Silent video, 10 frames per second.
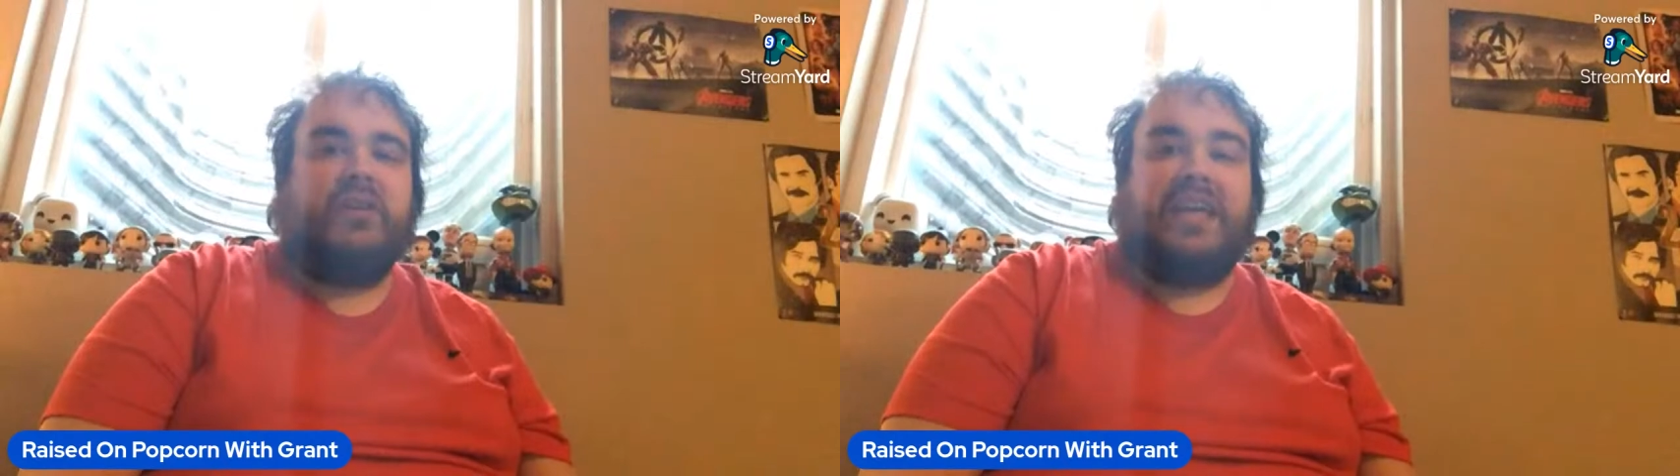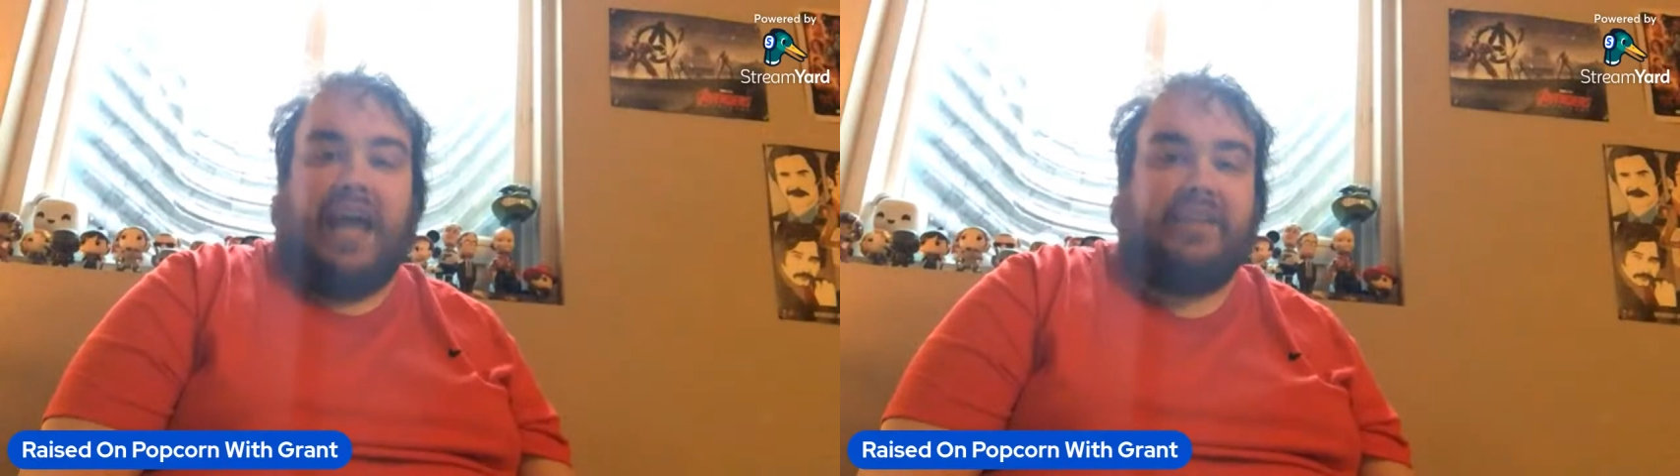
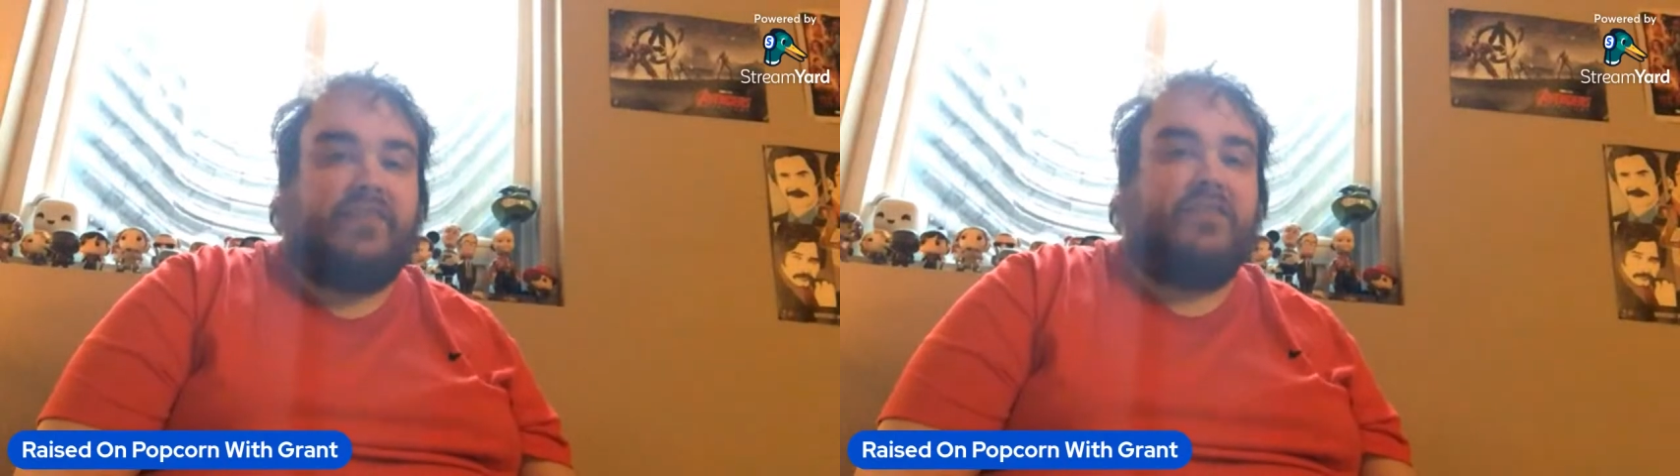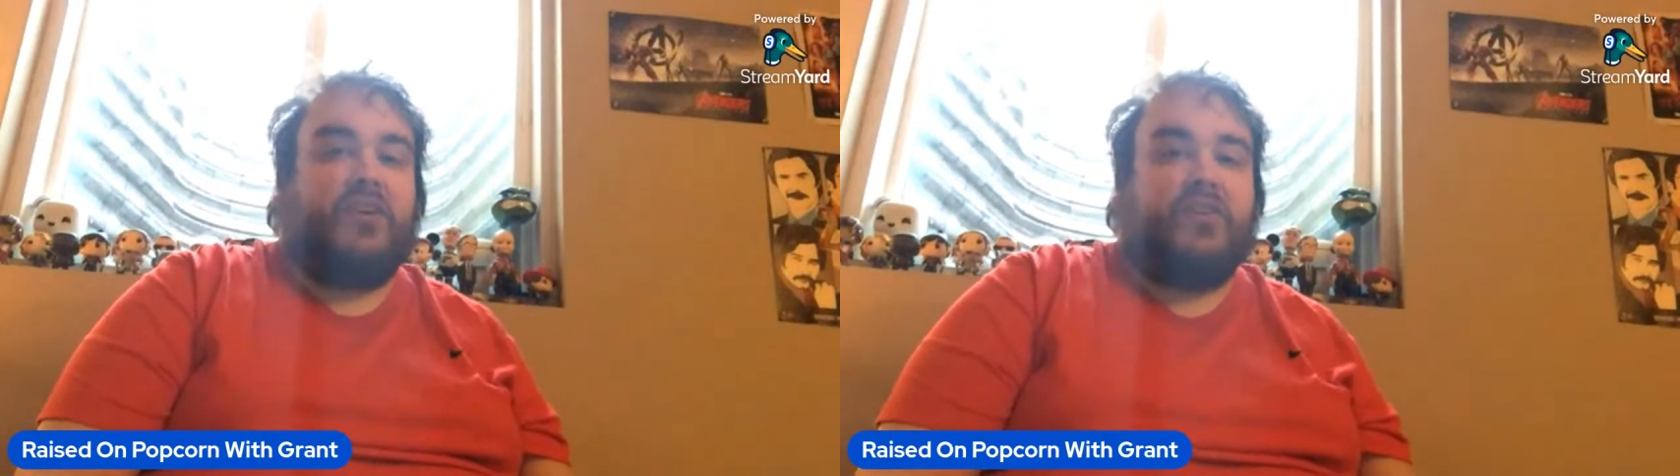Cats
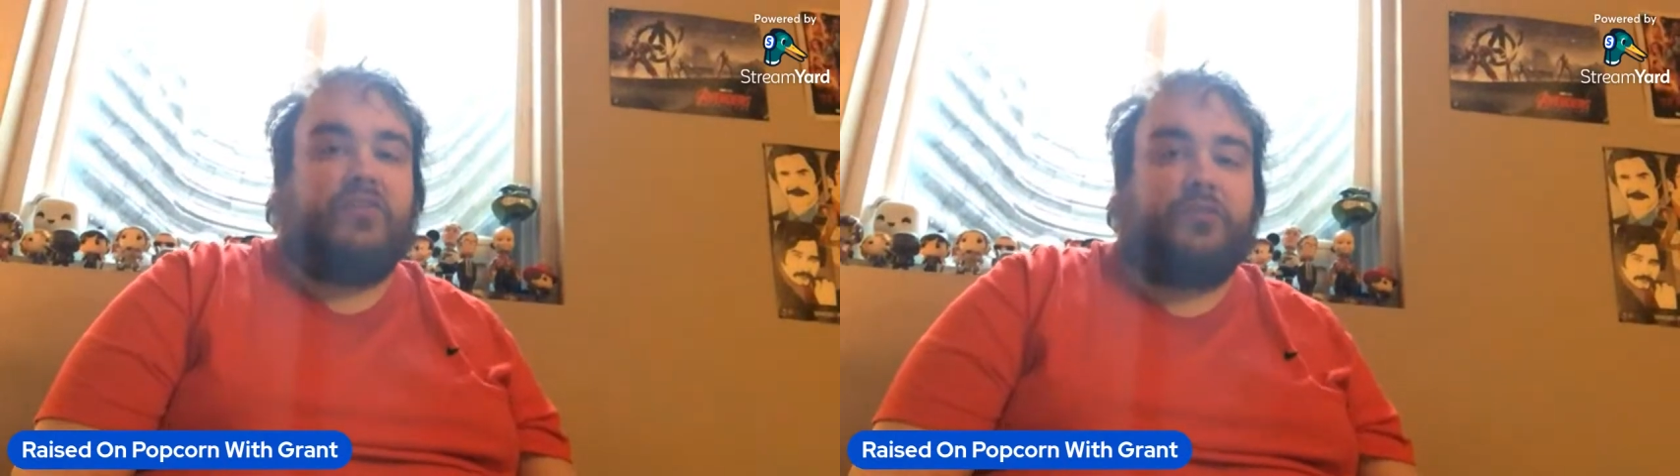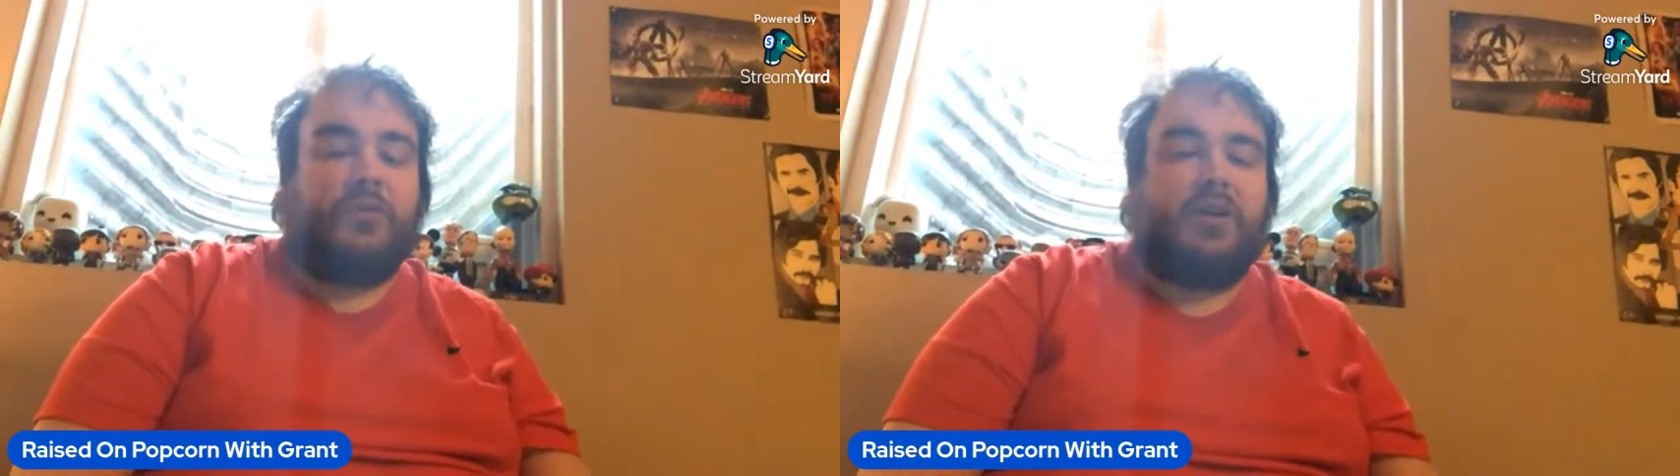and Dogs
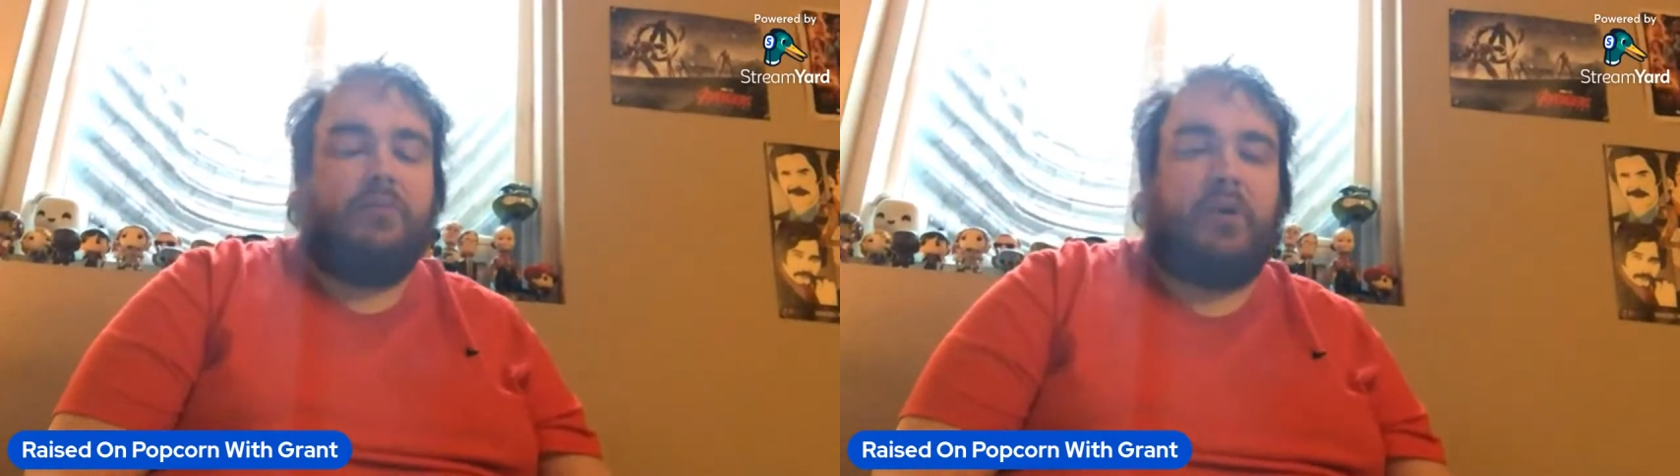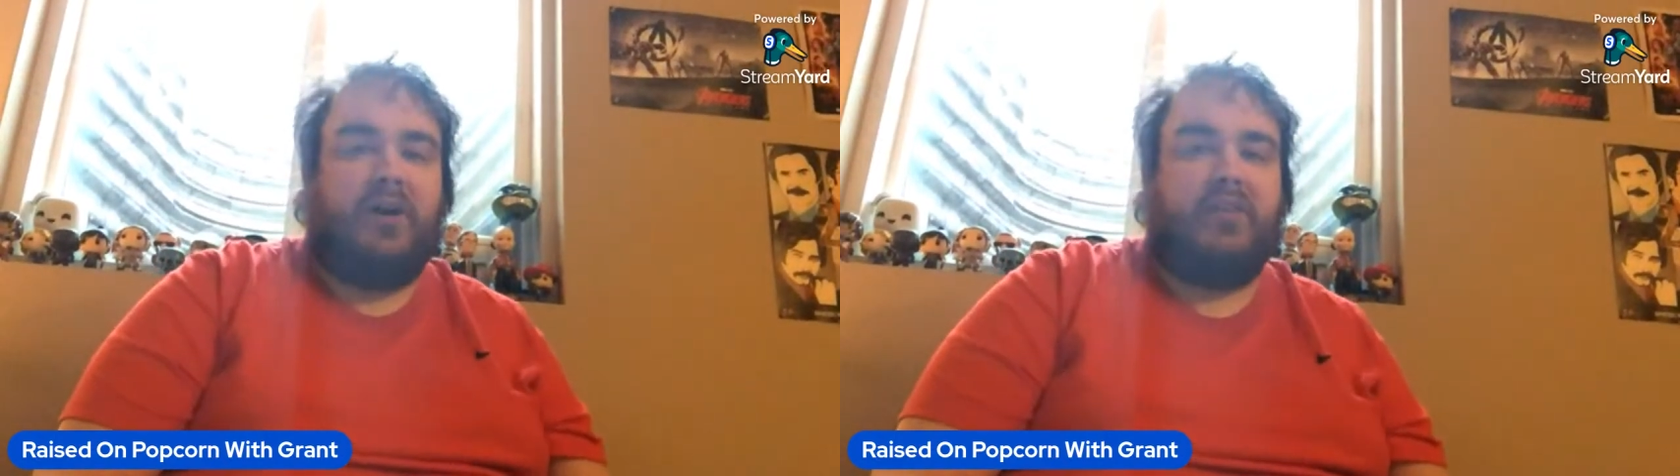3,
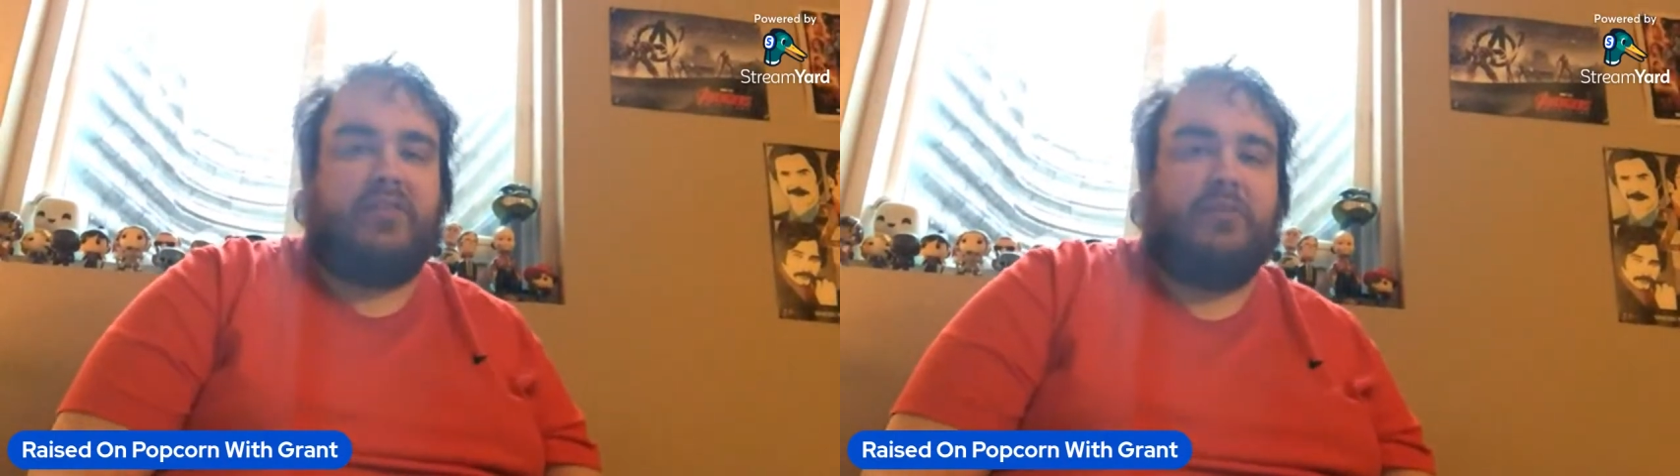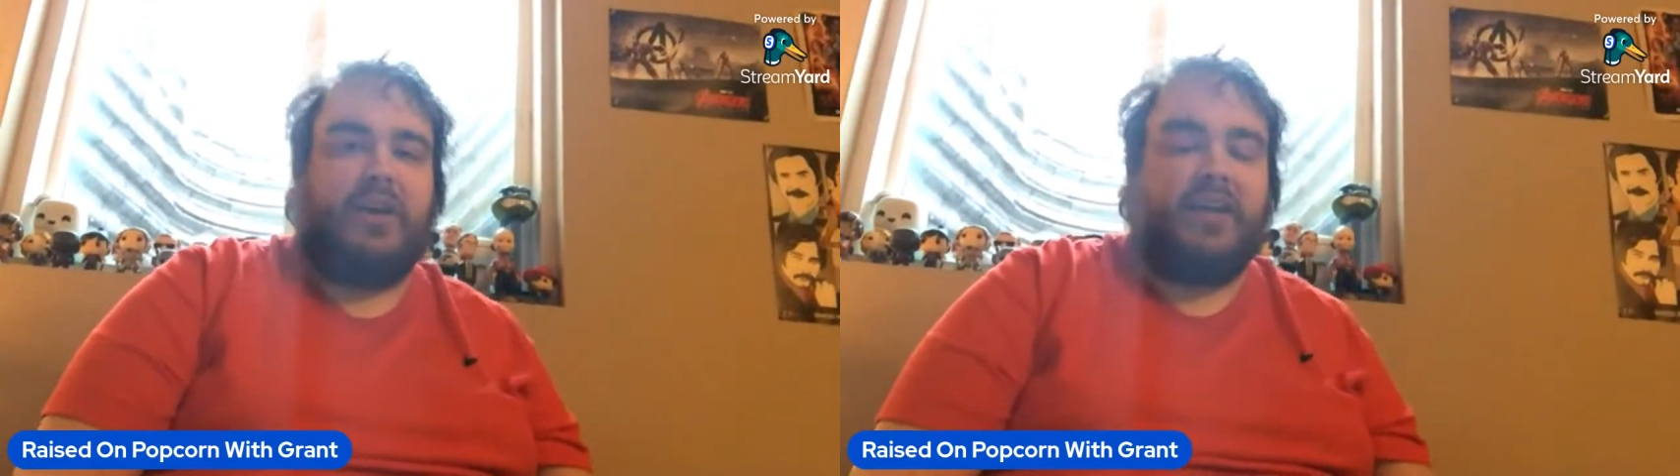Paws
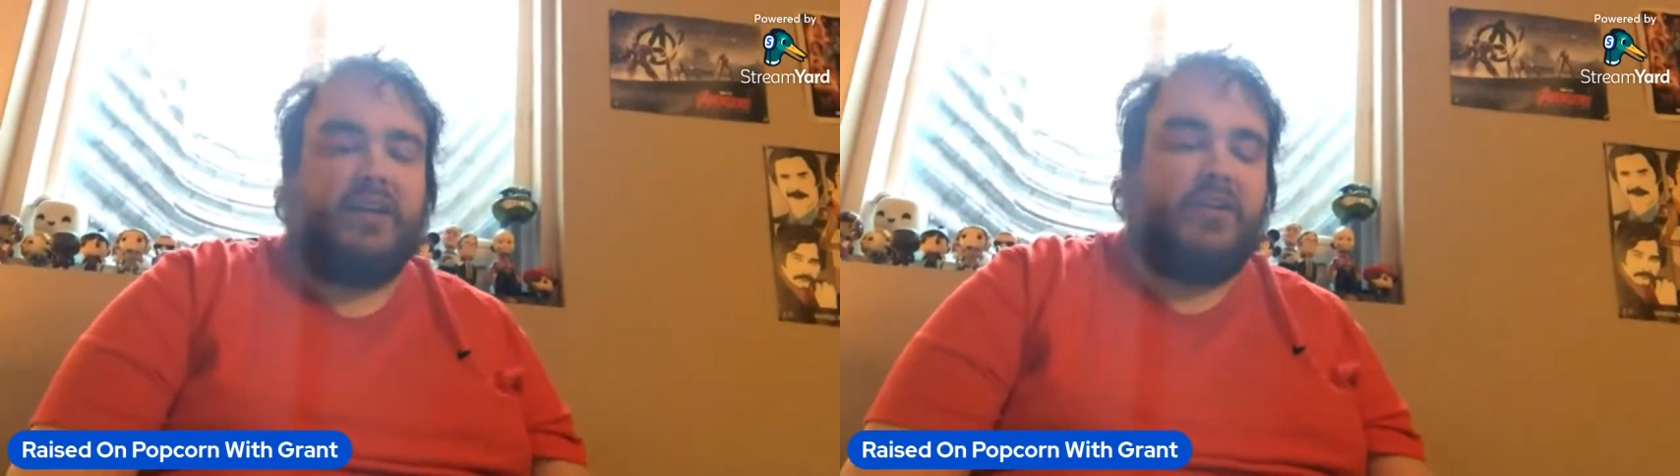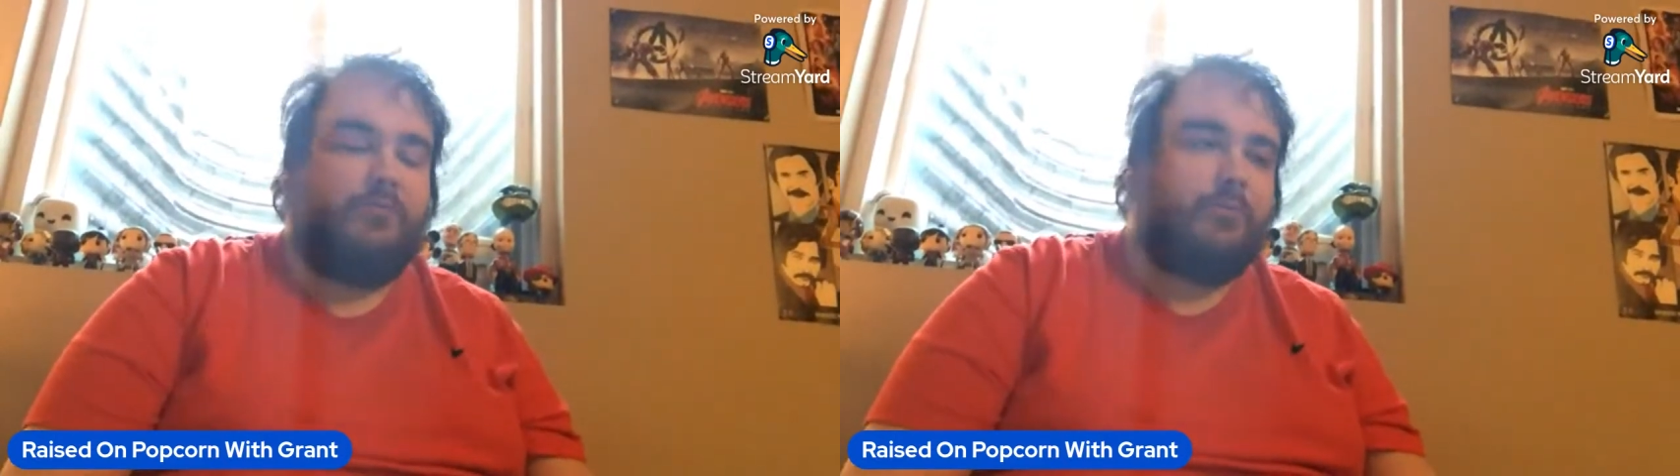
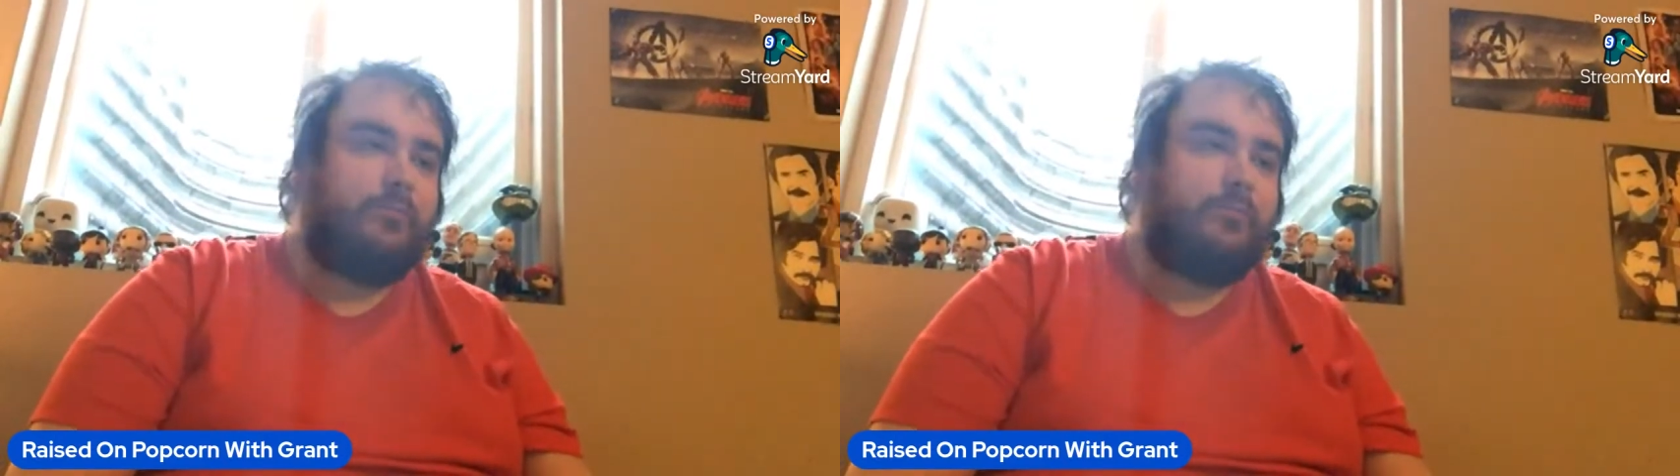United,